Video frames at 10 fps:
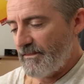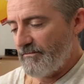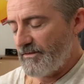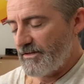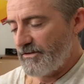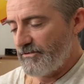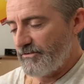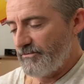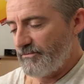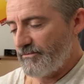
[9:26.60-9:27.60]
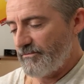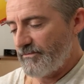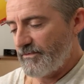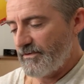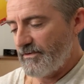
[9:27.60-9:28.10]
that you
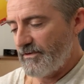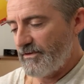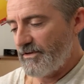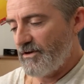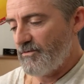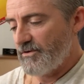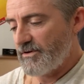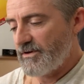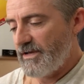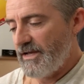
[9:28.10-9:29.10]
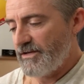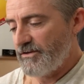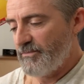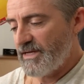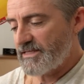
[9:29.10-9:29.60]
go on, and
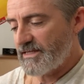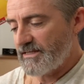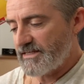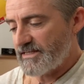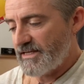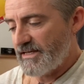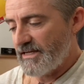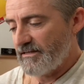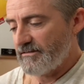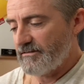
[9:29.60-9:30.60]
you basically set out